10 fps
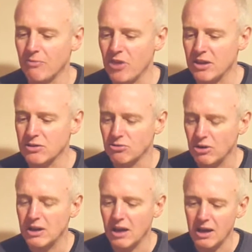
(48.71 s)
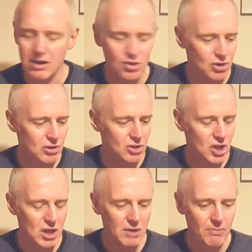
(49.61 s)
things, greengage and
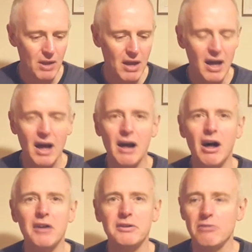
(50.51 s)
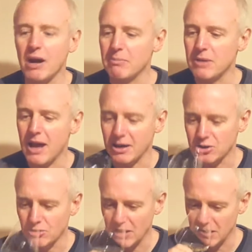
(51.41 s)
underripe
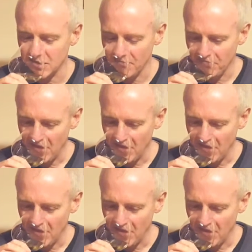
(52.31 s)
nectarines.